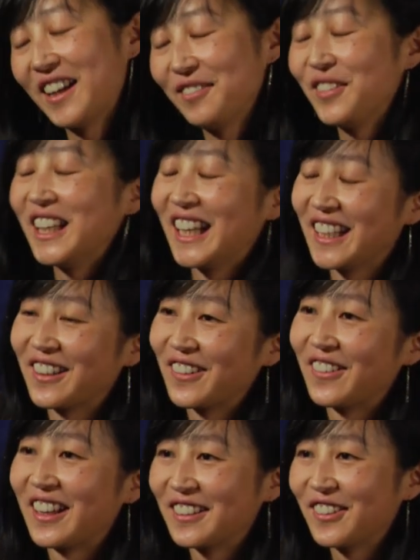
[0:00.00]
meeting
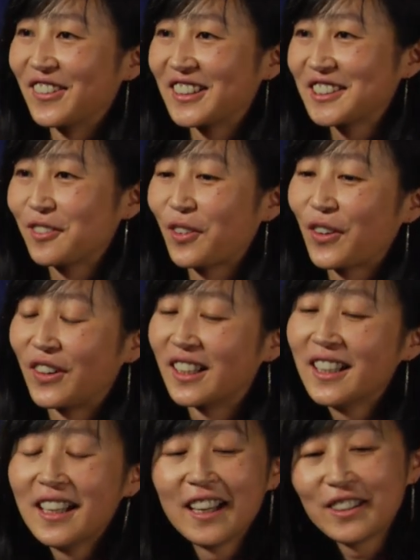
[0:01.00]
you and your support,
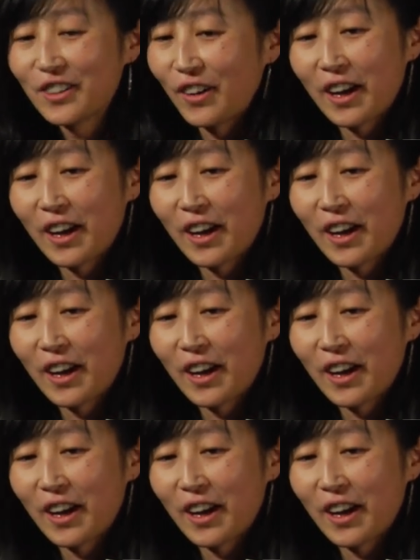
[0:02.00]
you know,